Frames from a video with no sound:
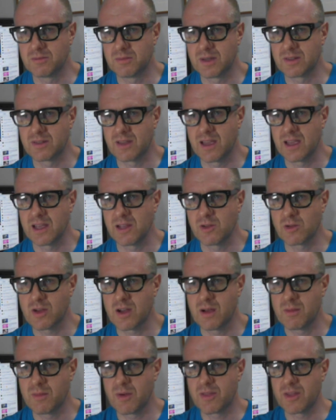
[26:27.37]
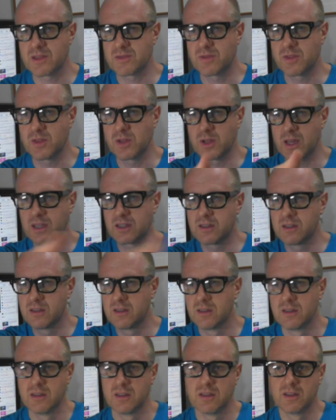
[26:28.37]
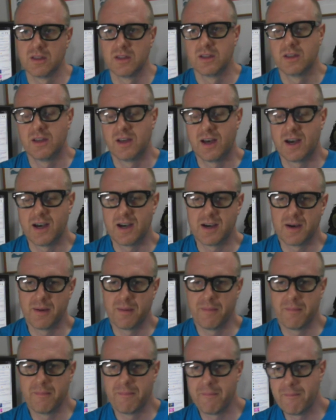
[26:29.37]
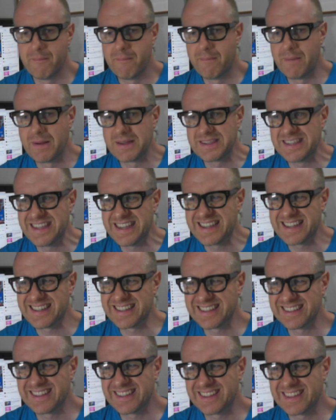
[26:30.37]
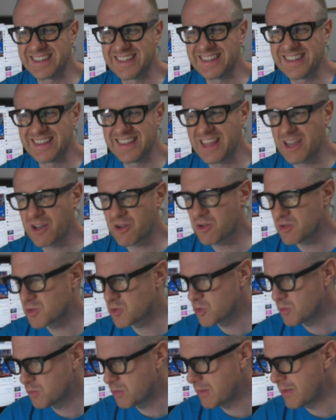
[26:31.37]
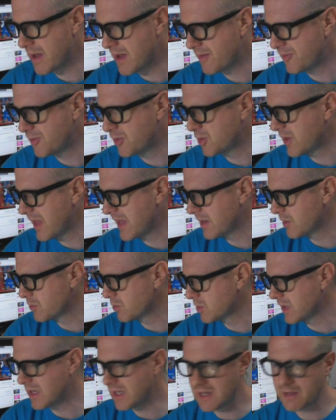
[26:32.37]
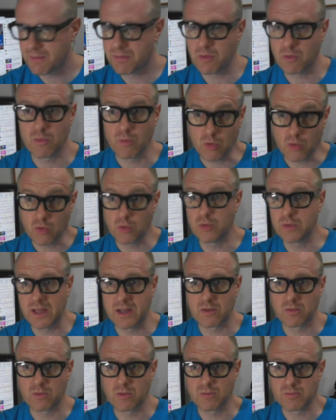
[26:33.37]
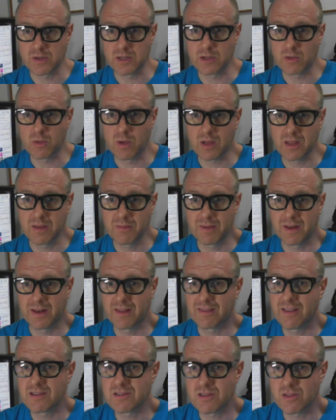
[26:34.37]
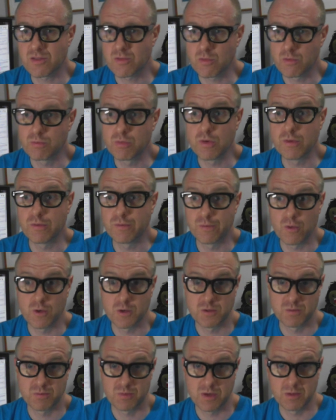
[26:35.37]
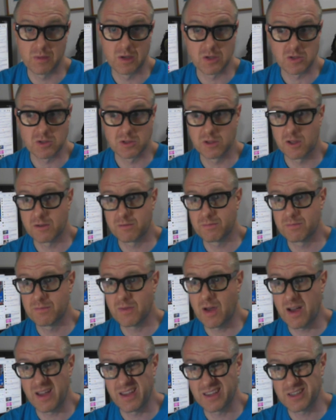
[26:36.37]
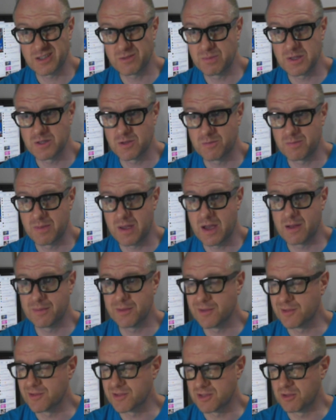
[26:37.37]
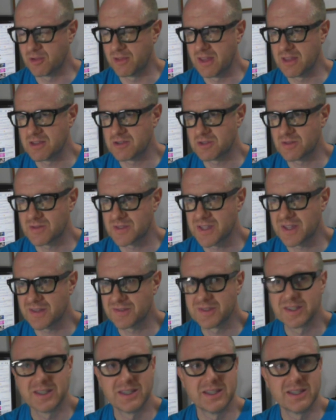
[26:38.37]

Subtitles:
But hey, Yokohama, thanks for the like. But yeah, the aircon is super powerful, and it will heat up a room or cool down a room pretty quickly, but it does it through brute force pretty much. A lot of expensive power bills and all that sort of stuff.